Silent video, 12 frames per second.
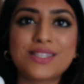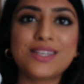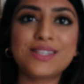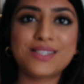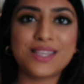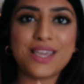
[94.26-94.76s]

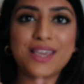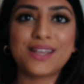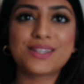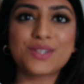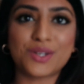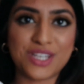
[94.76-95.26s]
is the
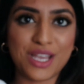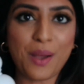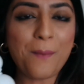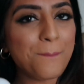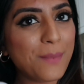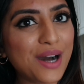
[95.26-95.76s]
Exotic
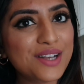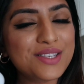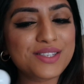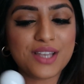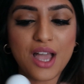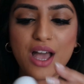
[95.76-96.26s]

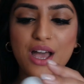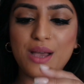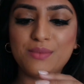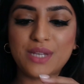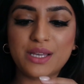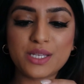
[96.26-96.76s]
Musk.
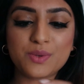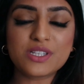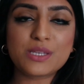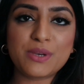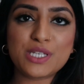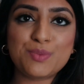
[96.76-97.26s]
Now this
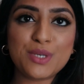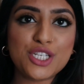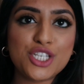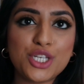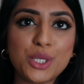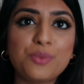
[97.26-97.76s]
one's supposed to be a
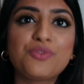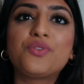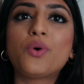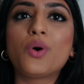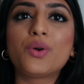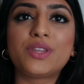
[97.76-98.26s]
dupe
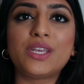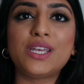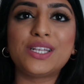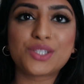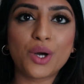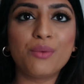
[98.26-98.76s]
for
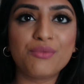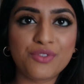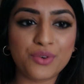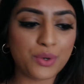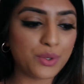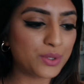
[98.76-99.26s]
the Tom
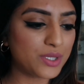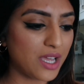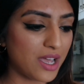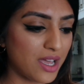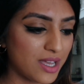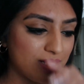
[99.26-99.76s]
Ford
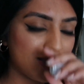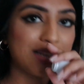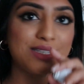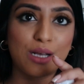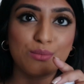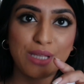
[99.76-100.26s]

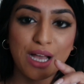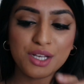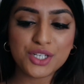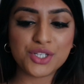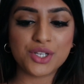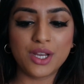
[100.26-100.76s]
Santal
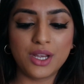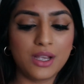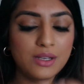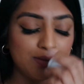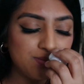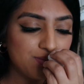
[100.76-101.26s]
blush.
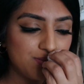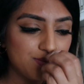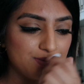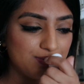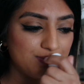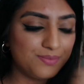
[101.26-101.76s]

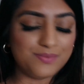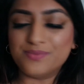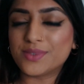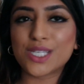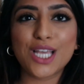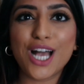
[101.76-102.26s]

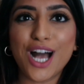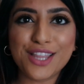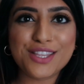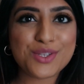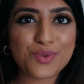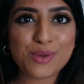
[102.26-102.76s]

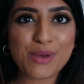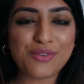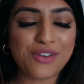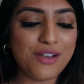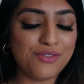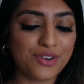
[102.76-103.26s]
This is one of my
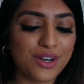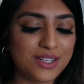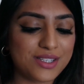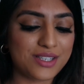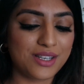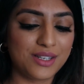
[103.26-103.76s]

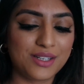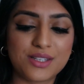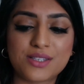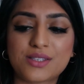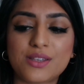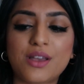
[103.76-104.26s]
favourites.
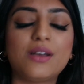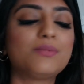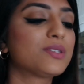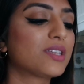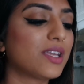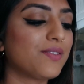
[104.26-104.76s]
So I'm
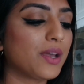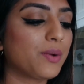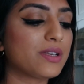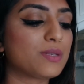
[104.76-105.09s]
just going to give it a quick